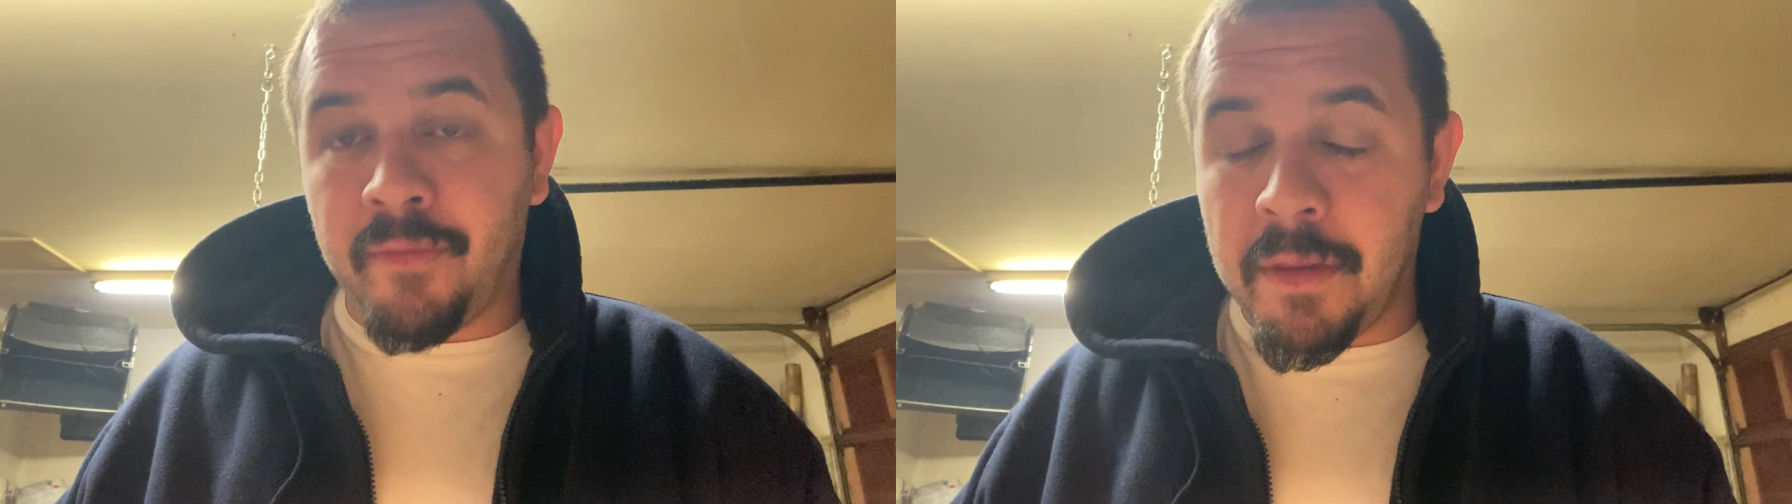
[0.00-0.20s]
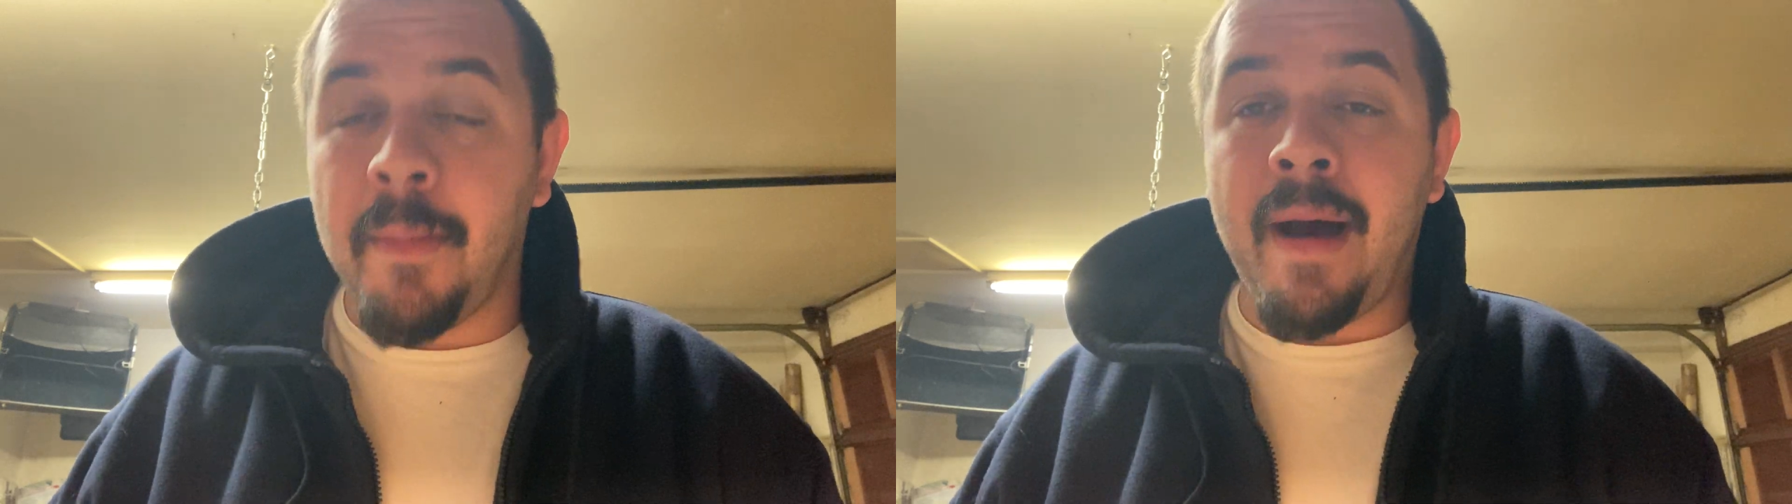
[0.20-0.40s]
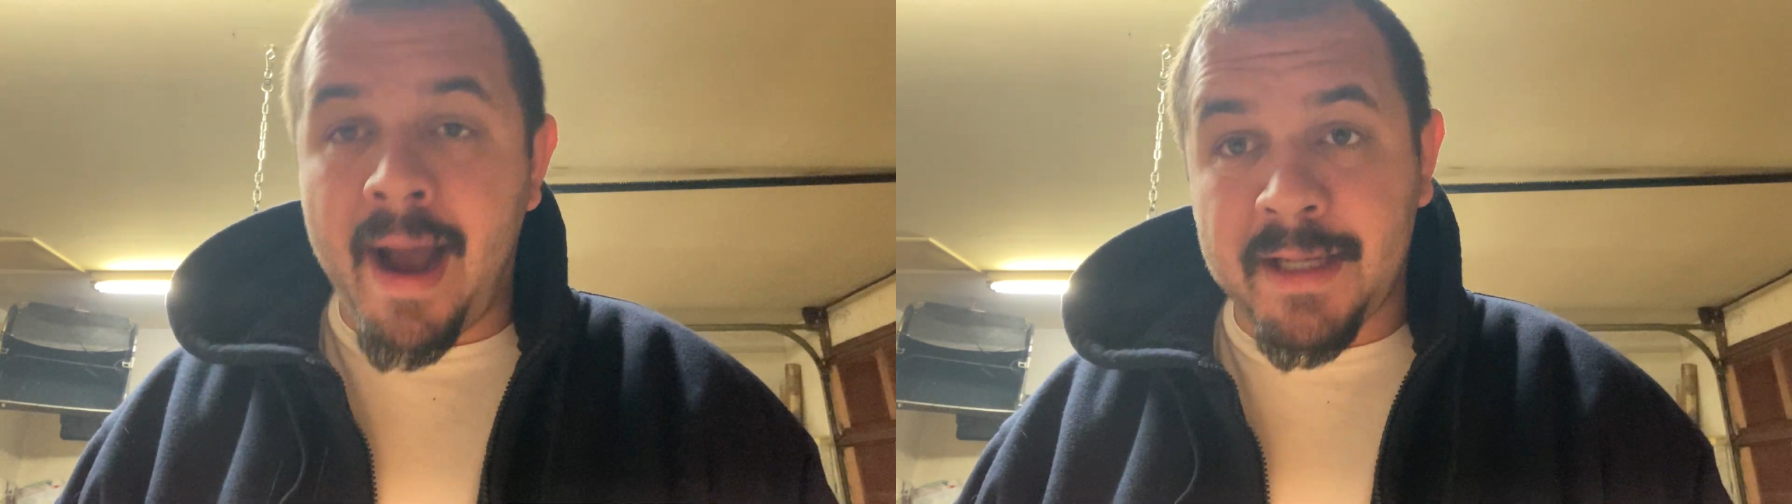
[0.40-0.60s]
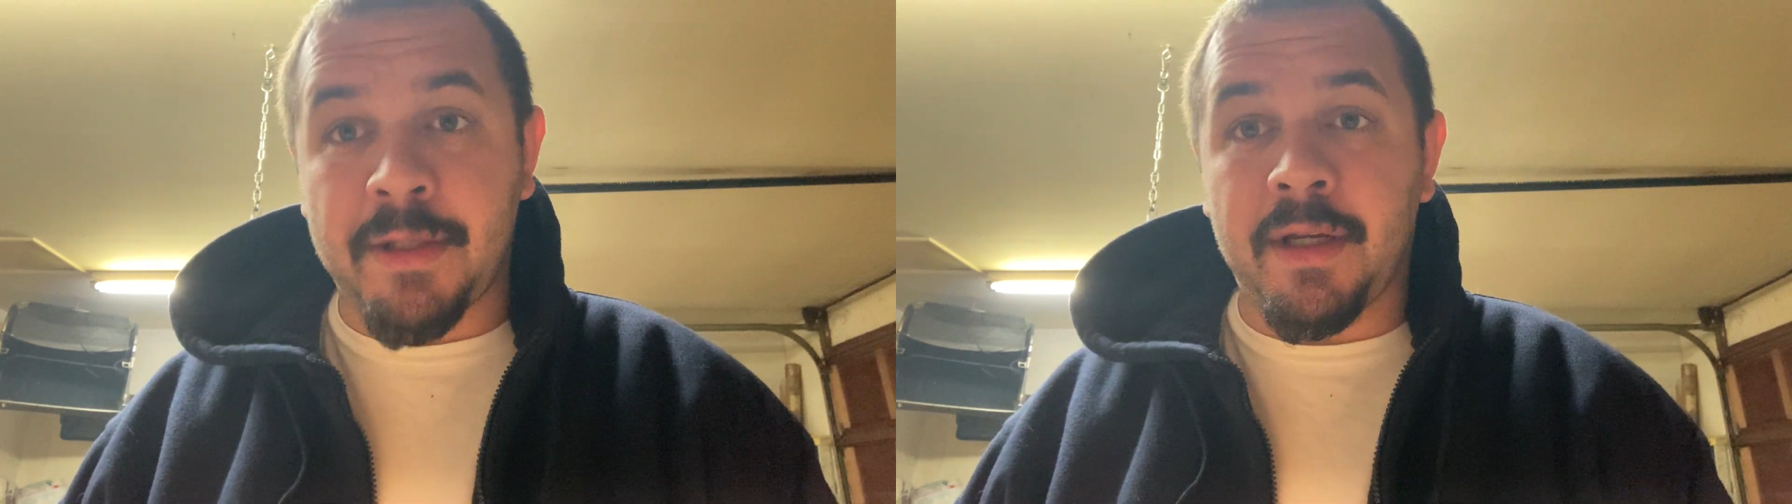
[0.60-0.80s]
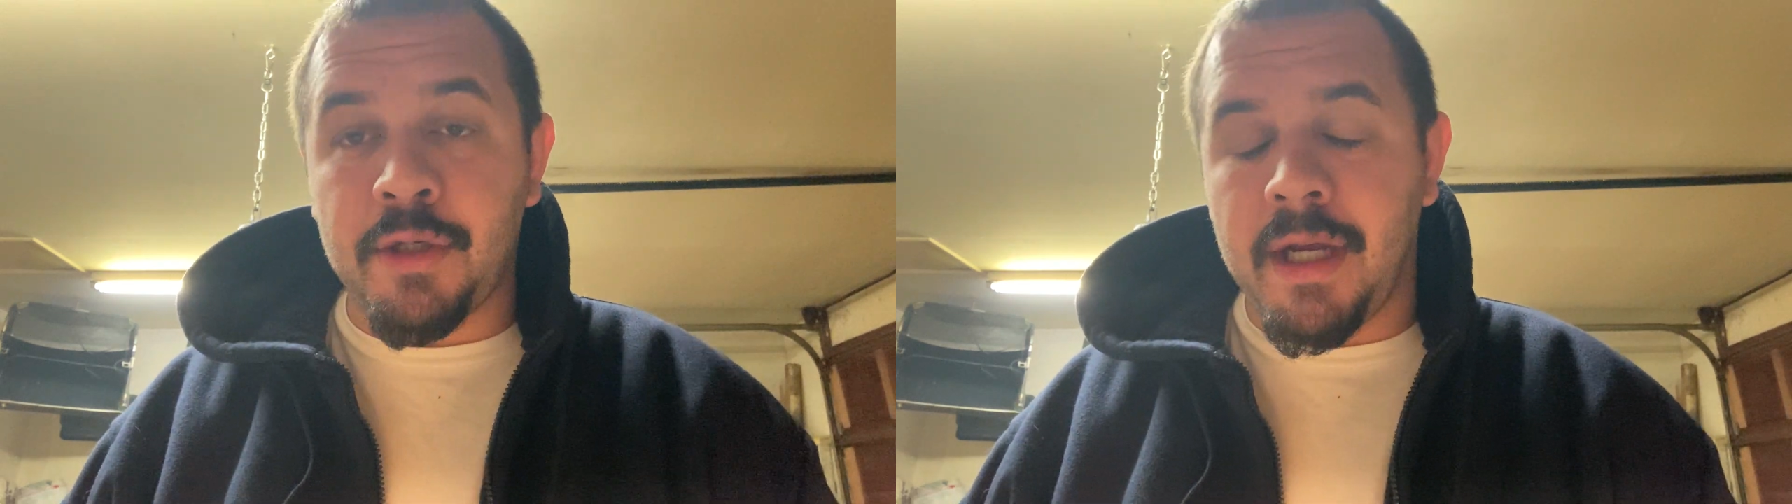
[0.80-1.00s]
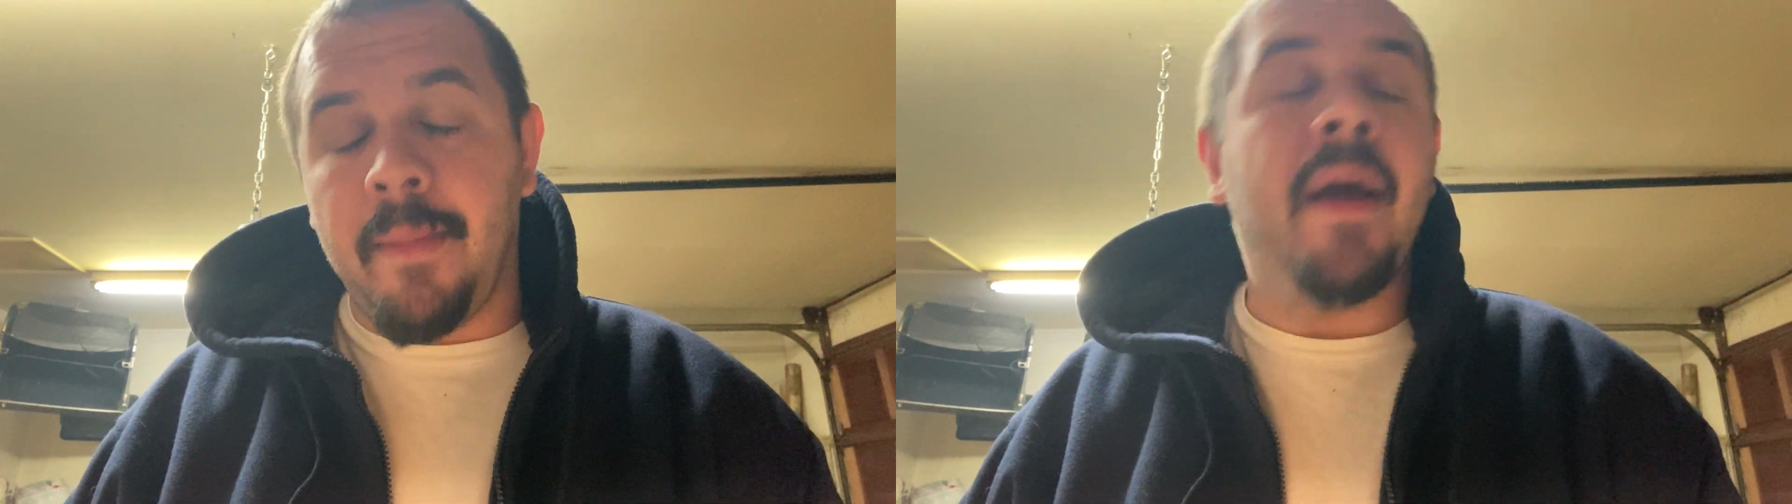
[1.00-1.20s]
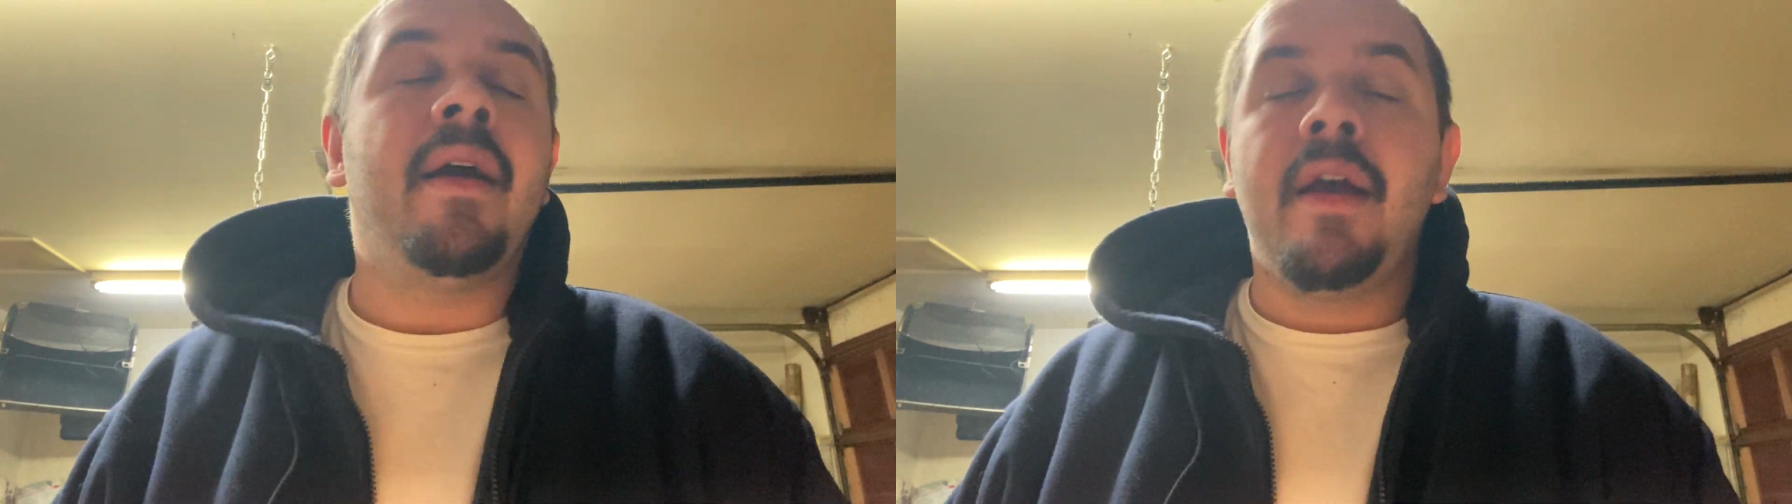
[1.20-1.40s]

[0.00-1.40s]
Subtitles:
from the boxing gym.